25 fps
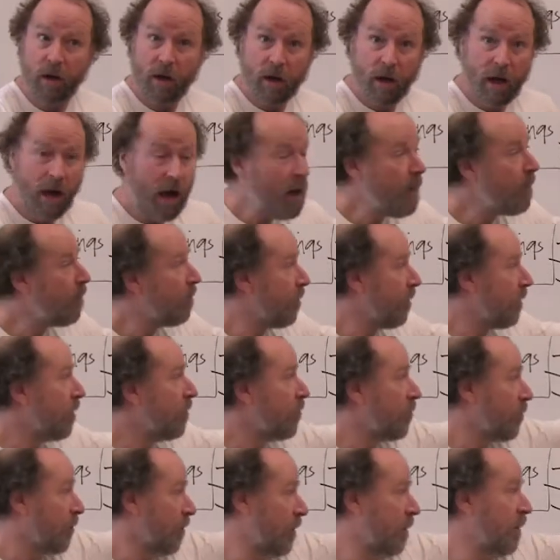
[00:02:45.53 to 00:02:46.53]

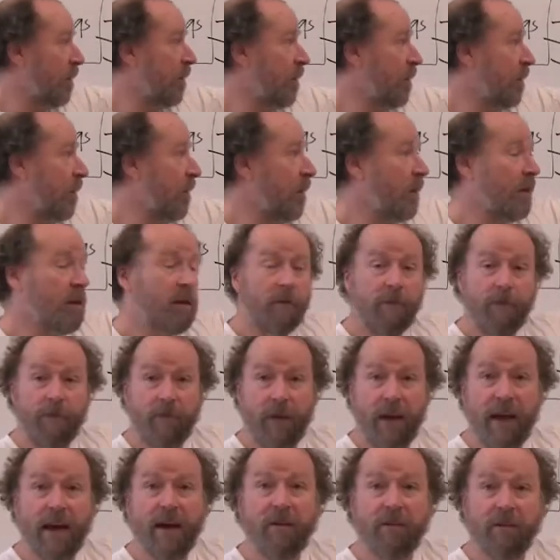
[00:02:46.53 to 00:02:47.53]
accomplish the
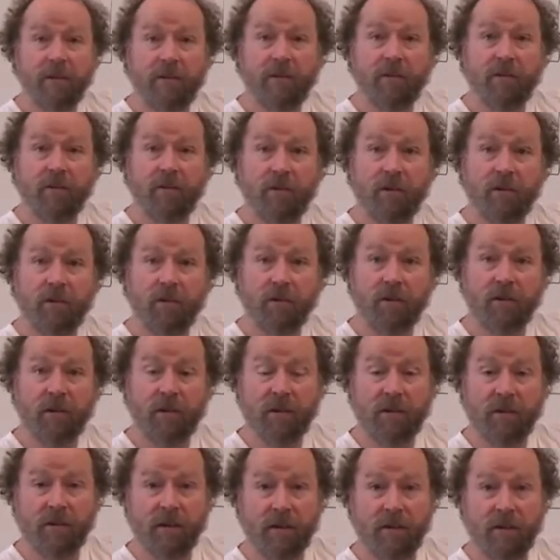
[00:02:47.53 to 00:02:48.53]
failure of
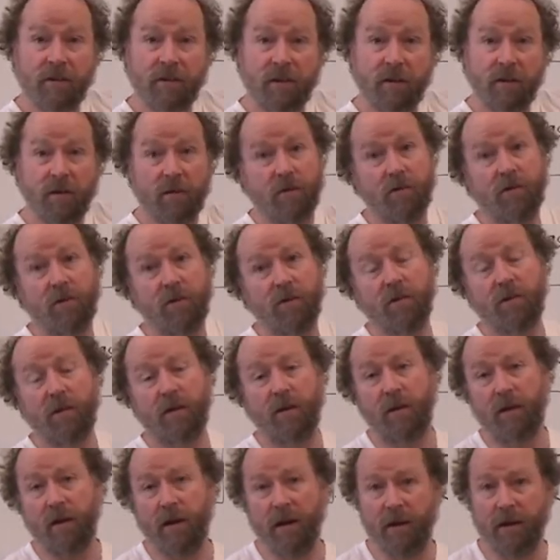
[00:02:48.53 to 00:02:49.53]
socialist institutions in
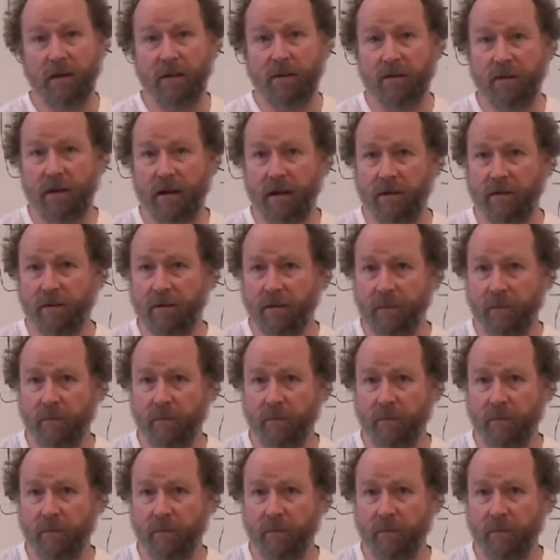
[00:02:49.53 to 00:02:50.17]
the United States.